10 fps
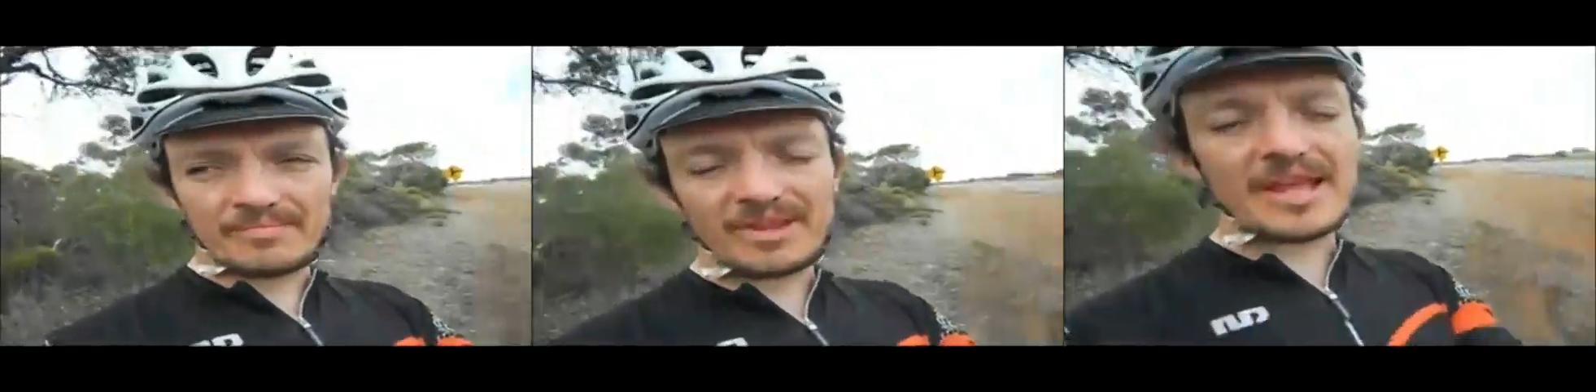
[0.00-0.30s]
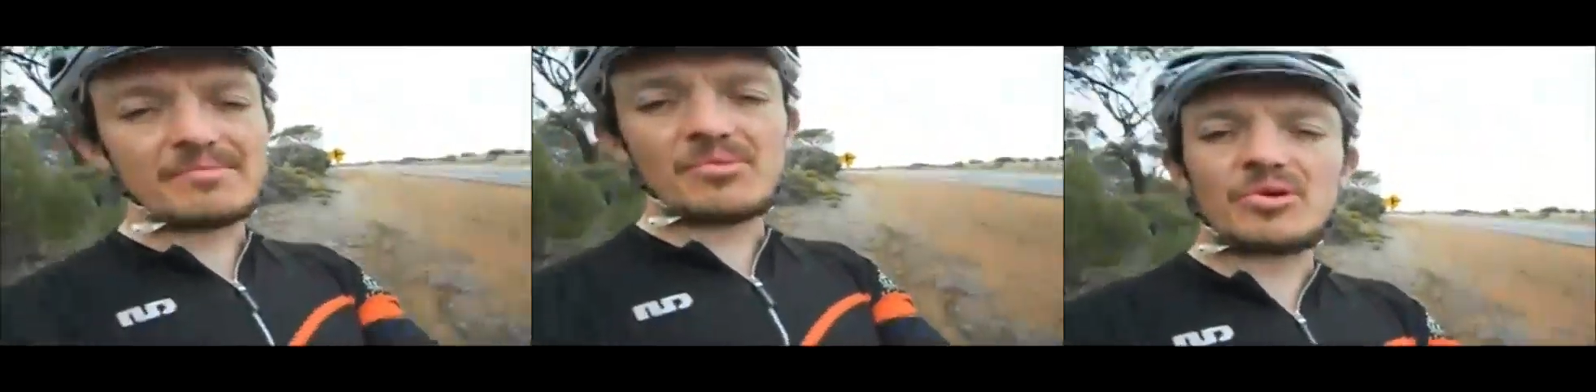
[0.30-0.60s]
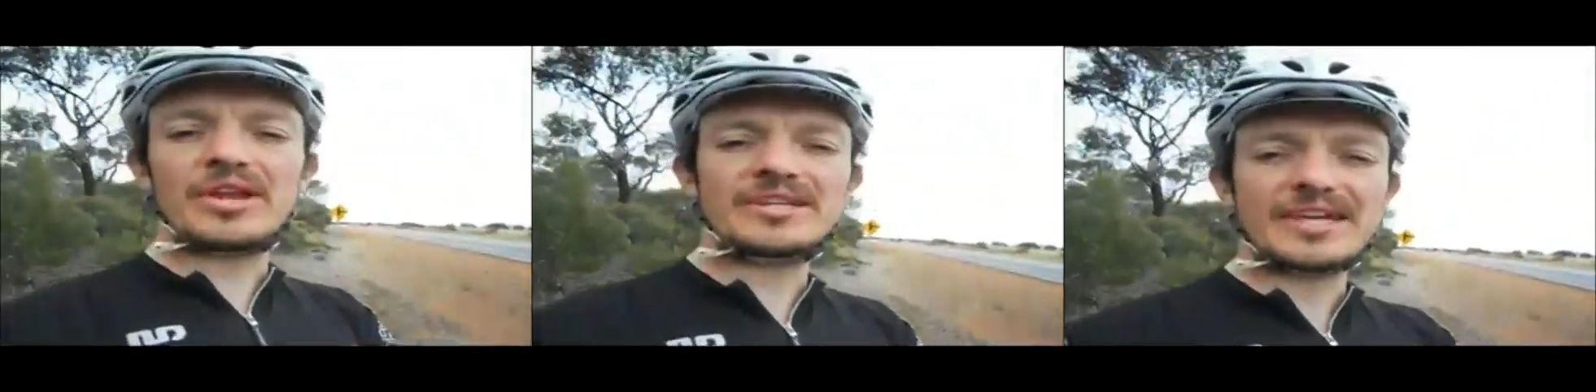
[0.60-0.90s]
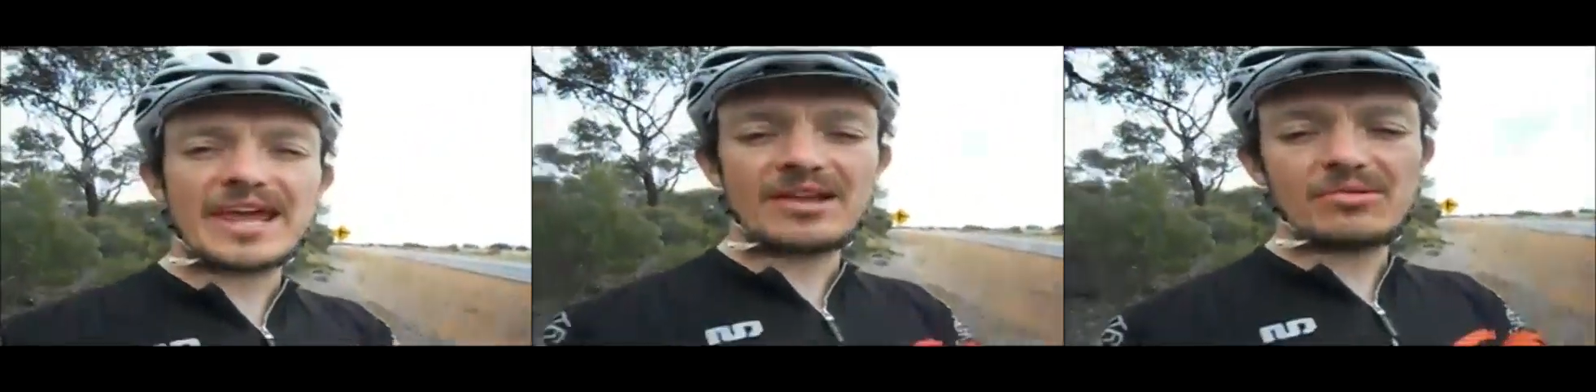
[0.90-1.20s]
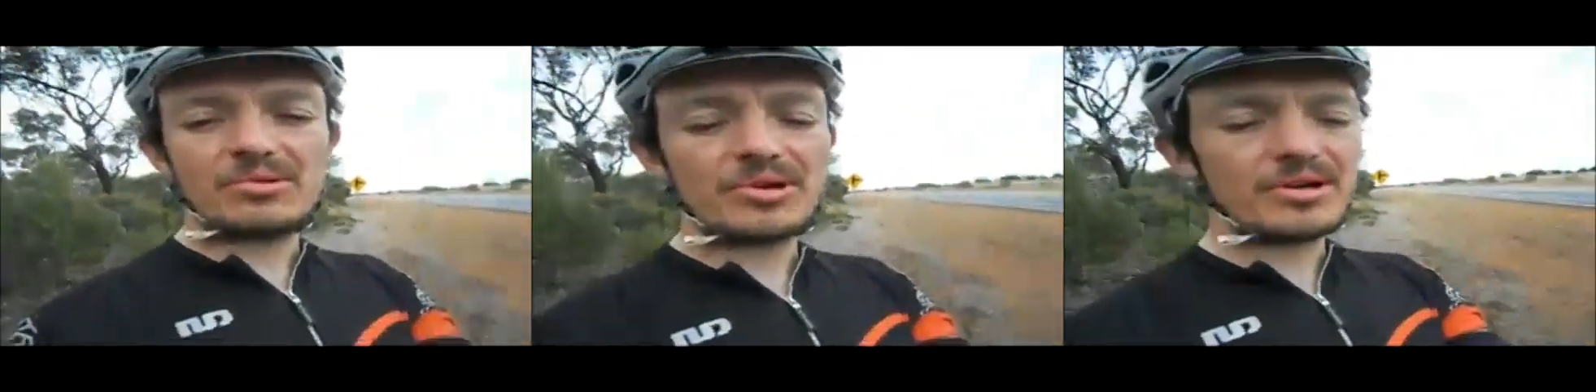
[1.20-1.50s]
late mornings getting
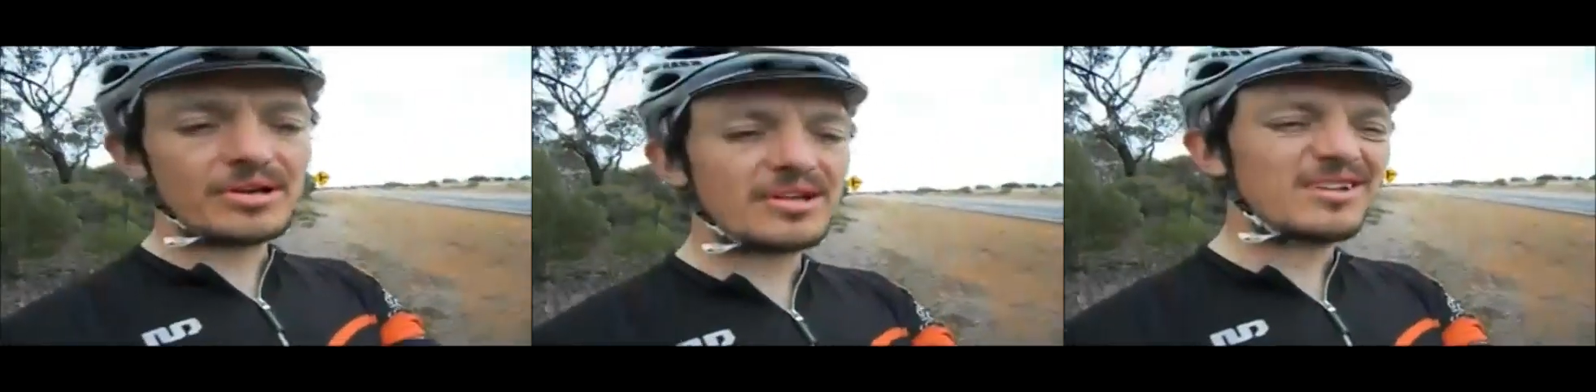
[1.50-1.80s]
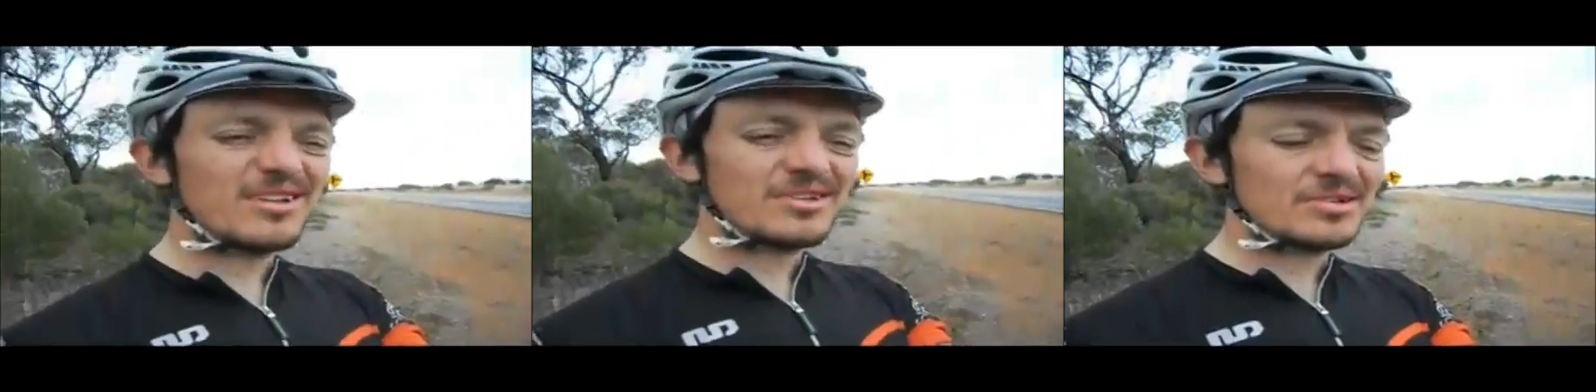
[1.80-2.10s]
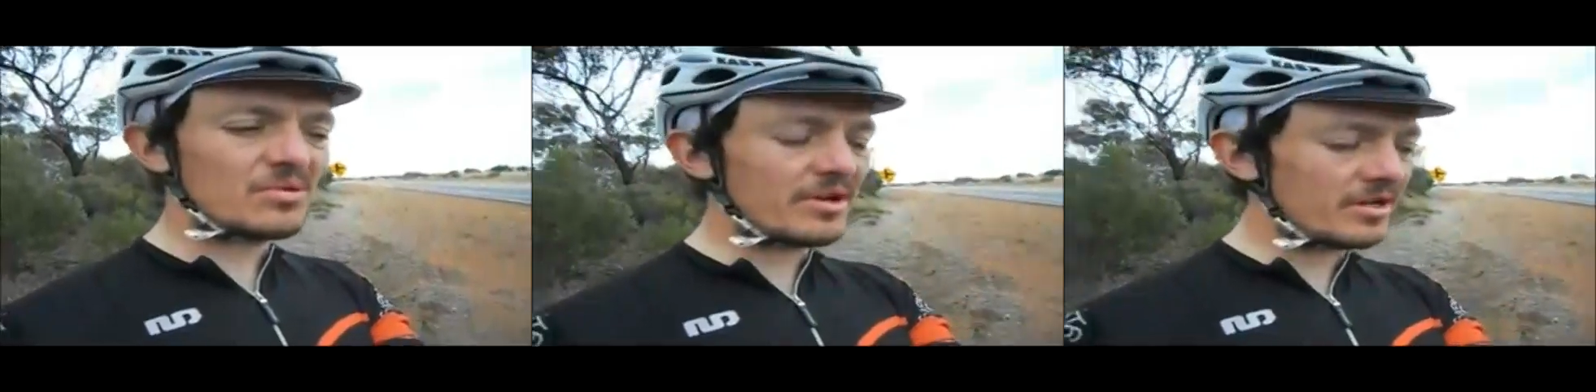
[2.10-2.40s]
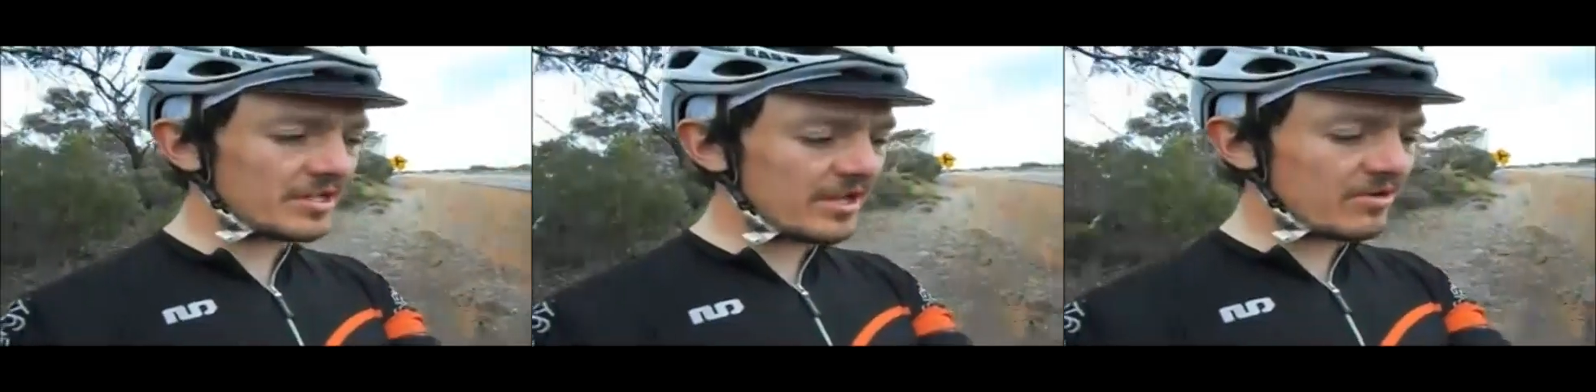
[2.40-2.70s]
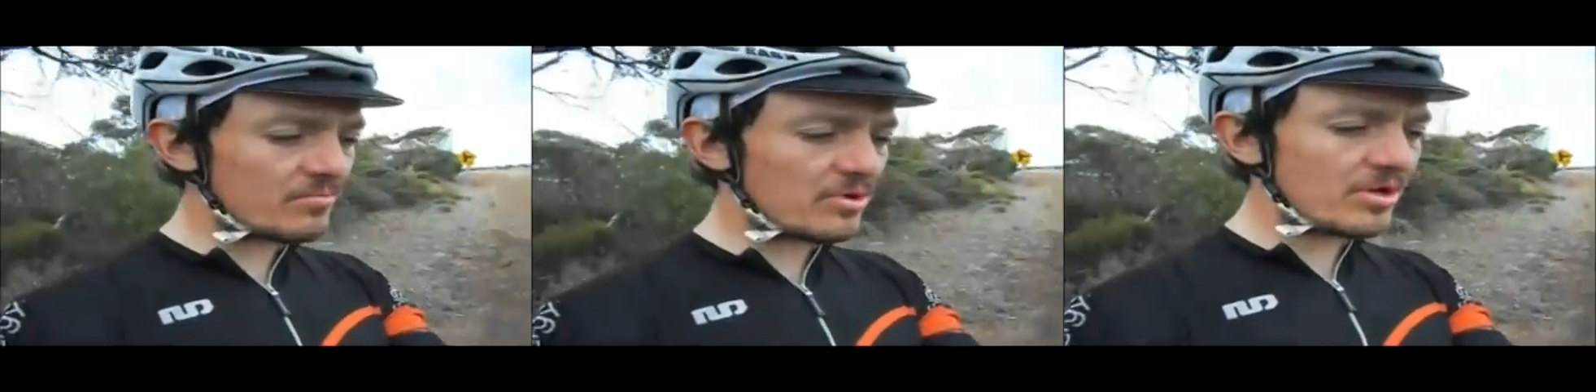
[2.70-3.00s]
up. I had to get
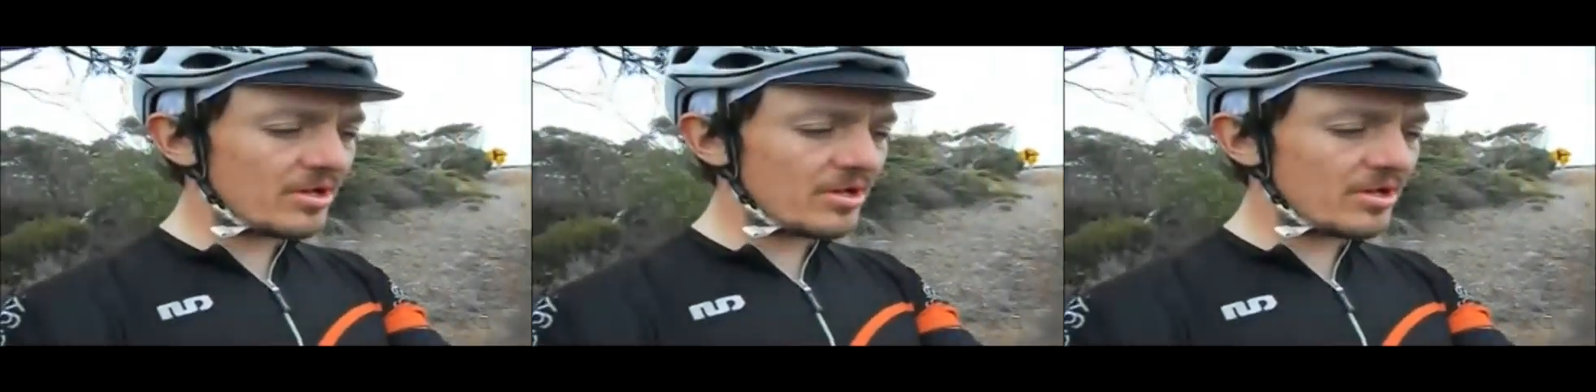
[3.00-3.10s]
up.